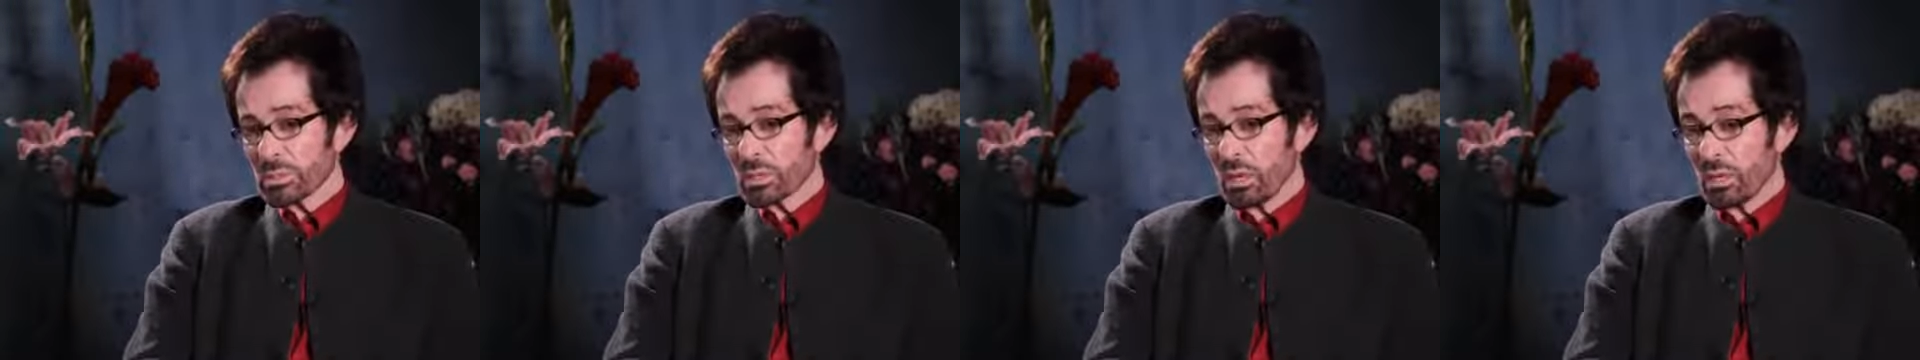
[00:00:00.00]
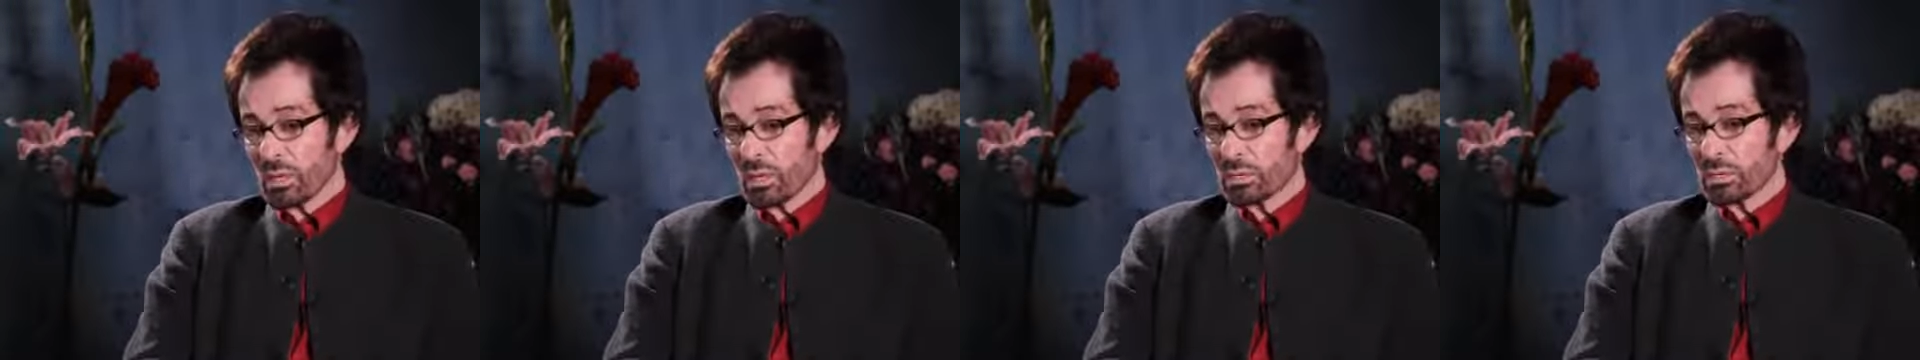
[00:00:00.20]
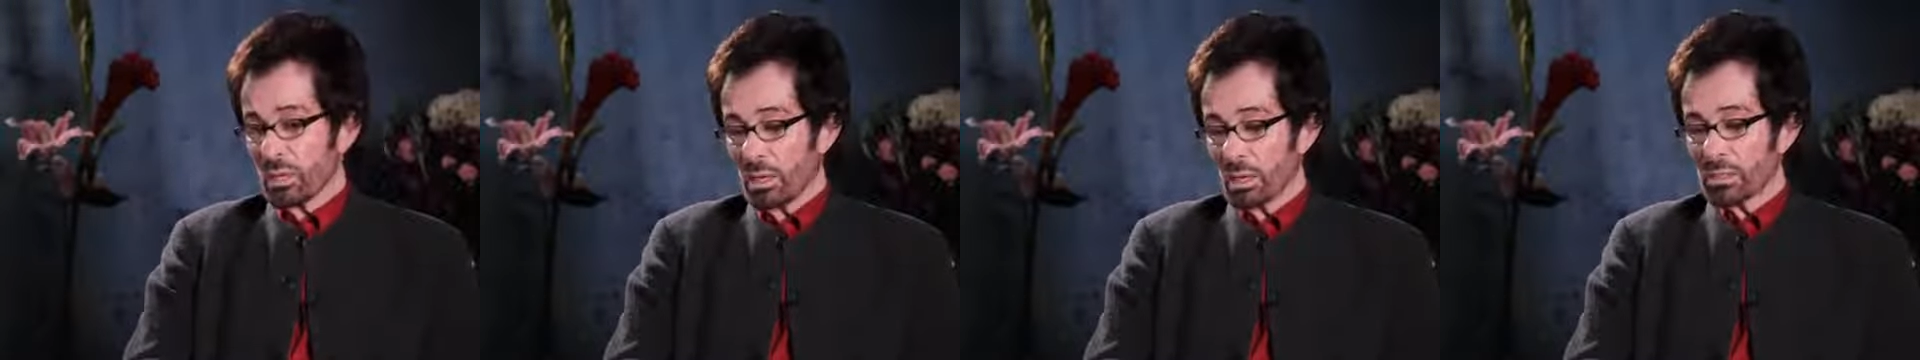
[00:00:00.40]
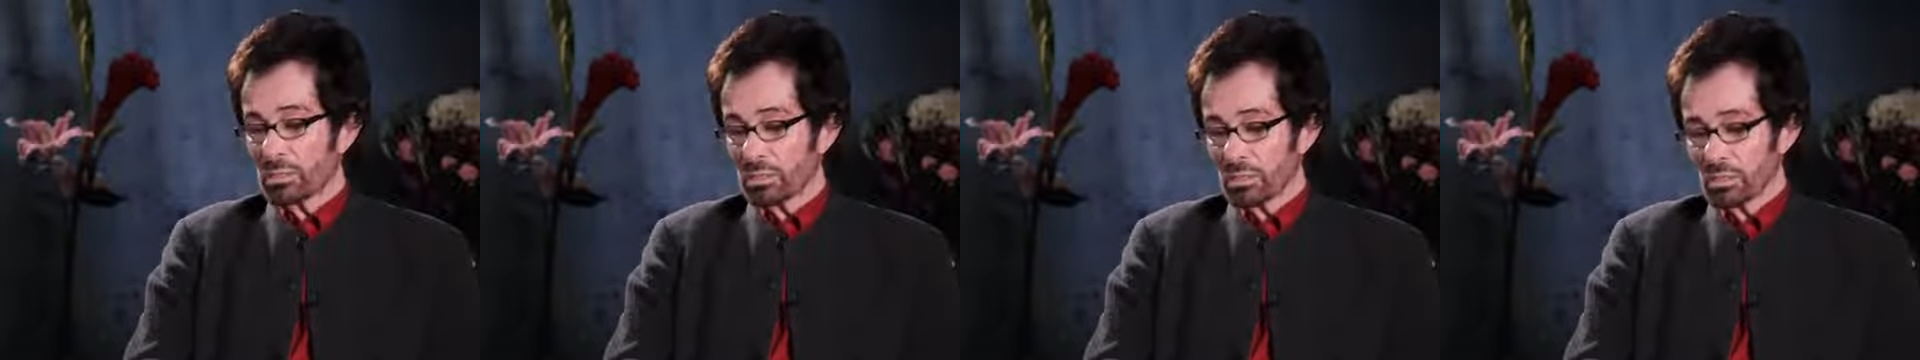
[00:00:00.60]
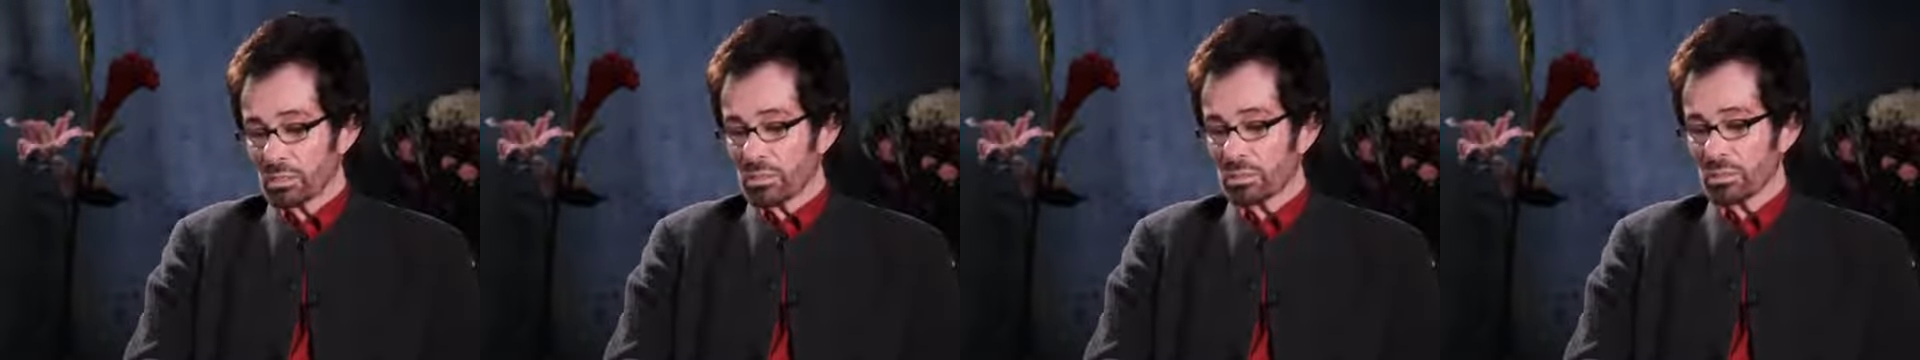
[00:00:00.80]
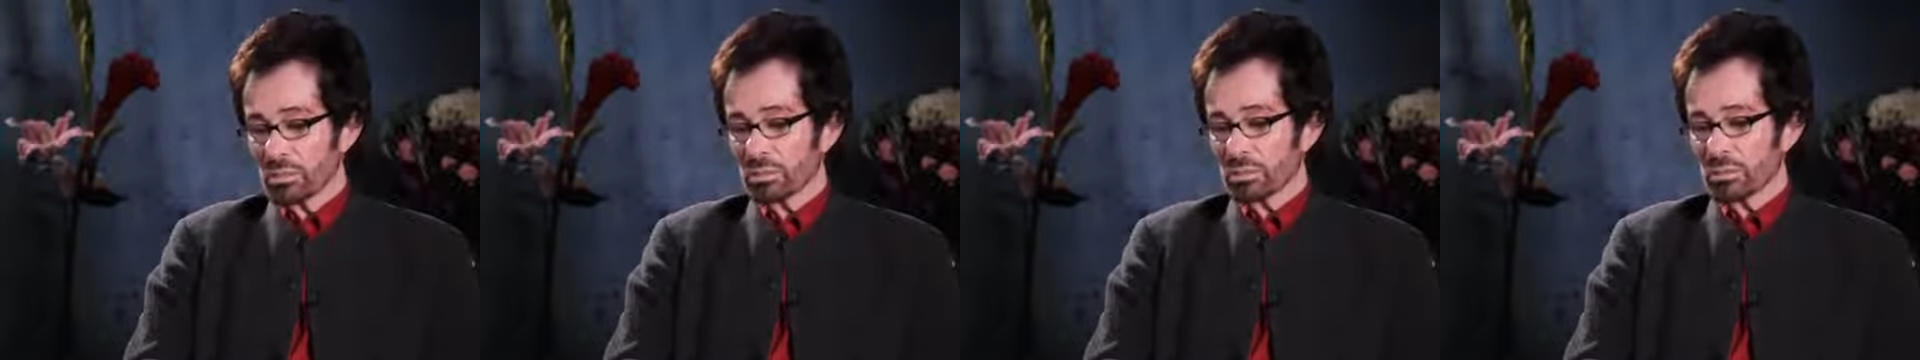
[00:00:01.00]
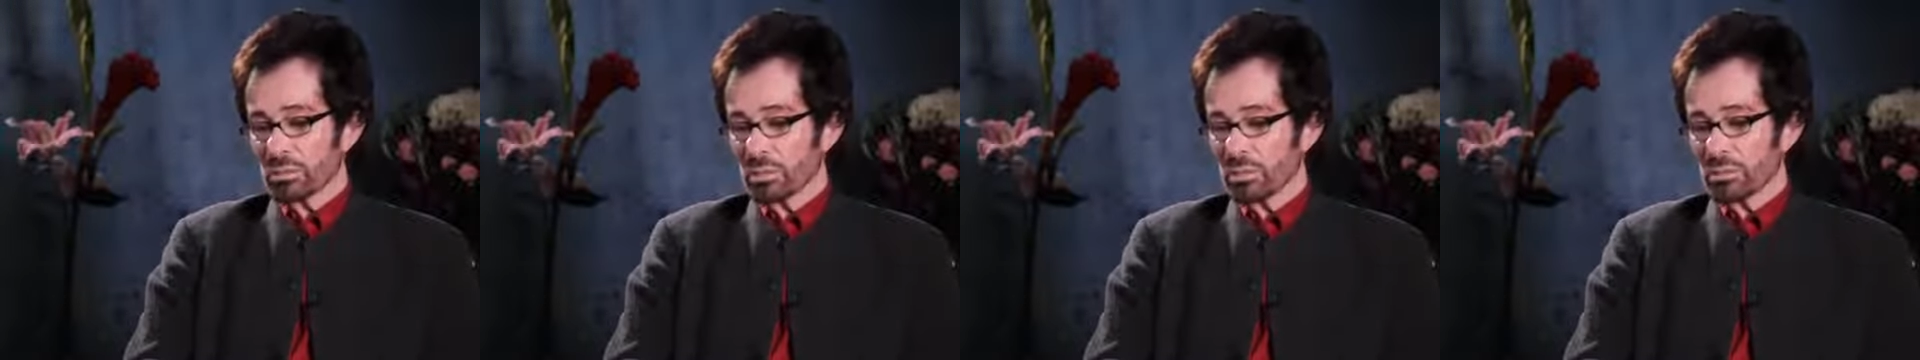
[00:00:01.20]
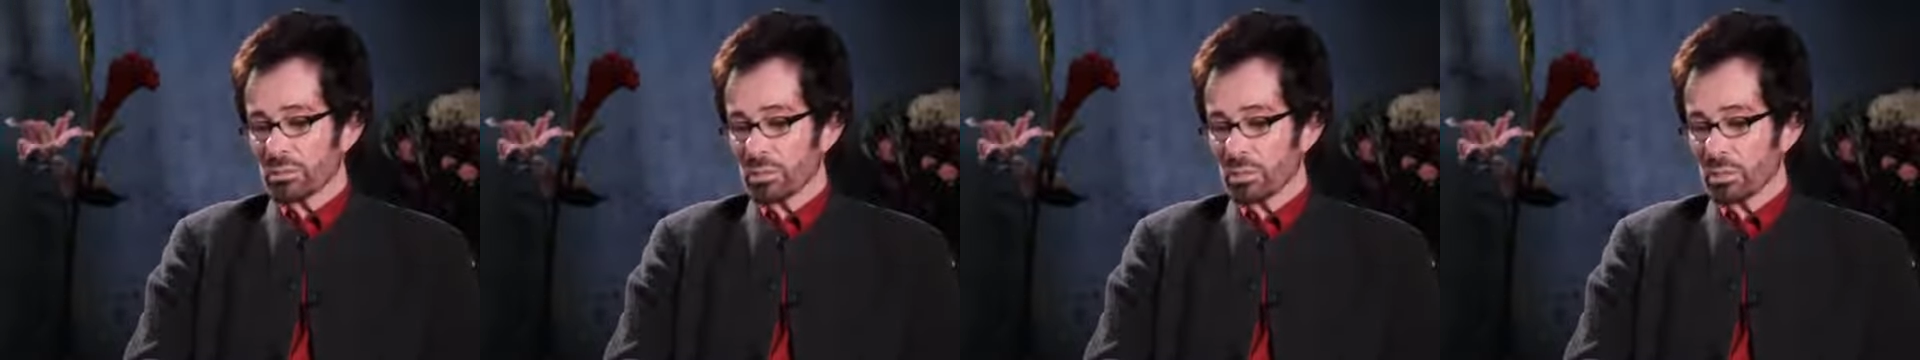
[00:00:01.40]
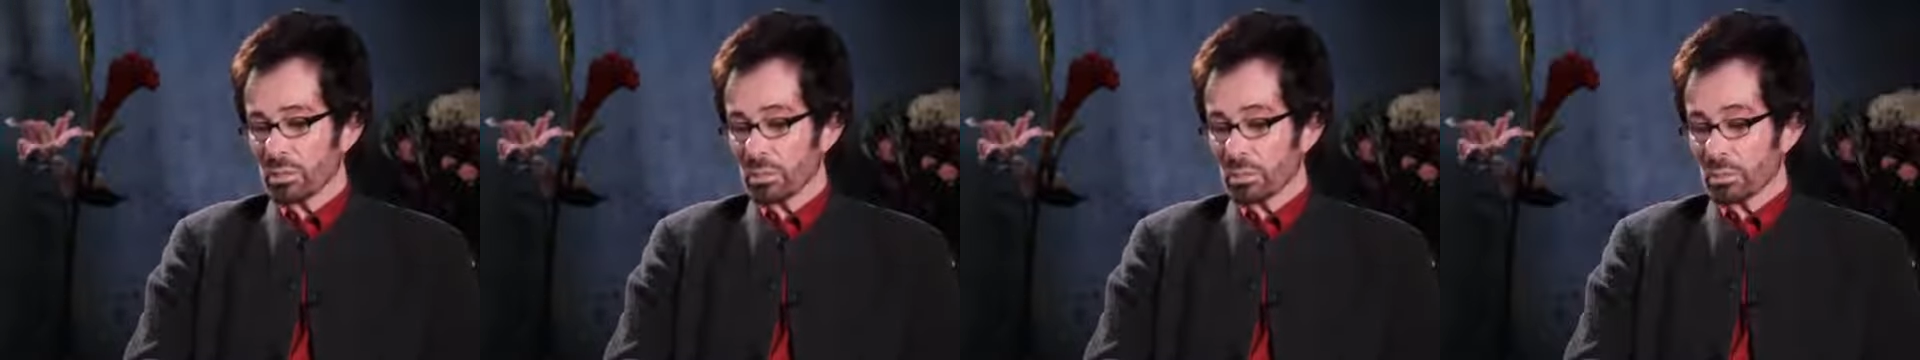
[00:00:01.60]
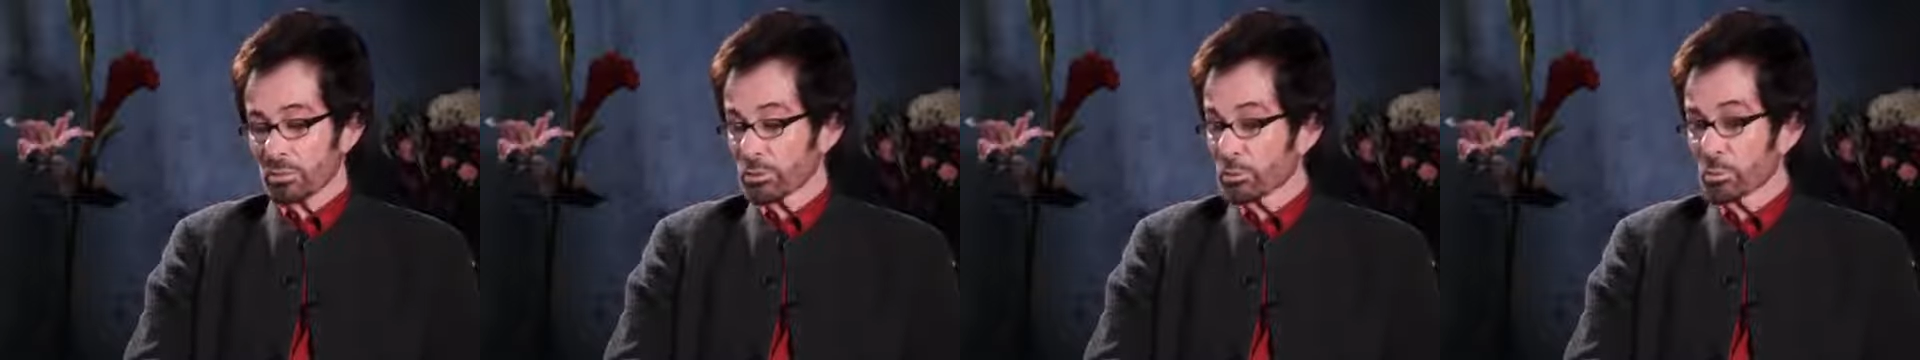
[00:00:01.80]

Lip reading: I think just as